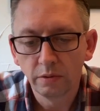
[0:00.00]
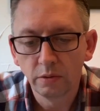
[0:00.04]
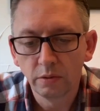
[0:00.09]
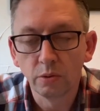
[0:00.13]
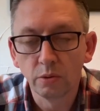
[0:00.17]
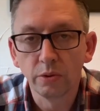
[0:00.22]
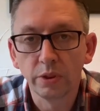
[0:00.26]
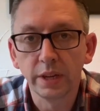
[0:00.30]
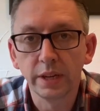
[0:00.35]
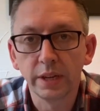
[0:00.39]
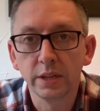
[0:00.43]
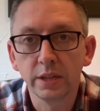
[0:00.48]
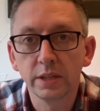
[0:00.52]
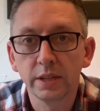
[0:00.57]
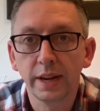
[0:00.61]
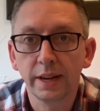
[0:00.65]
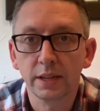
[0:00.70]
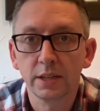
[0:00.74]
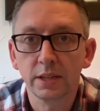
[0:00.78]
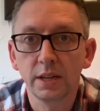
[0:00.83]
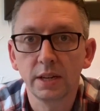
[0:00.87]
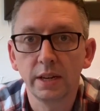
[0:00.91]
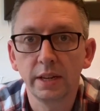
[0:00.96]
for this
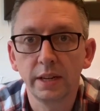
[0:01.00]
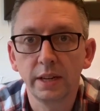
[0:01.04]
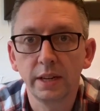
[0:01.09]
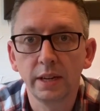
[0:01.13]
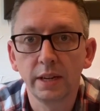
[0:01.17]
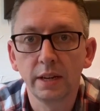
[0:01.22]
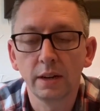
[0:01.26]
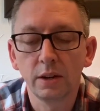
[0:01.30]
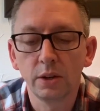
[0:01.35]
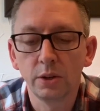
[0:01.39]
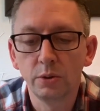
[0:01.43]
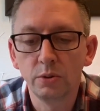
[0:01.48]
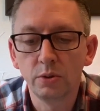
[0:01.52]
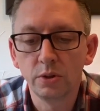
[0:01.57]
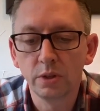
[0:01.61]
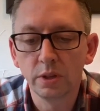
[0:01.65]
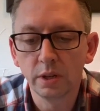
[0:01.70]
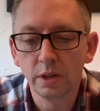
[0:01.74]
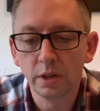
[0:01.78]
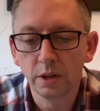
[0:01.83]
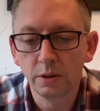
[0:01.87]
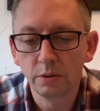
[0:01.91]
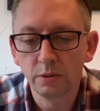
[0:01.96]
actually
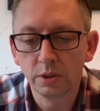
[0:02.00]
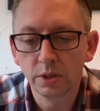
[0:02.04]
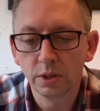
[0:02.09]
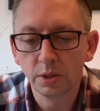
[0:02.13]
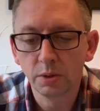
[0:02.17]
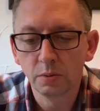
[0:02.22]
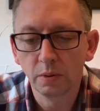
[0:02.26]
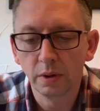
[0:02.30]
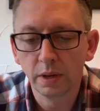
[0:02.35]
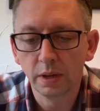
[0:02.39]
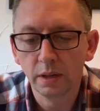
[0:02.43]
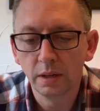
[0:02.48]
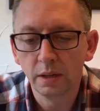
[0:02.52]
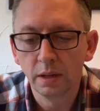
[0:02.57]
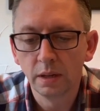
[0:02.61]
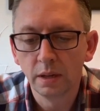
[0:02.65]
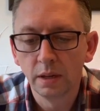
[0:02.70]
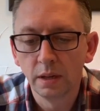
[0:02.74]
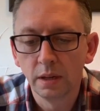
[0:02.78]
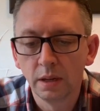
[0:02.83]
includes the notes as well.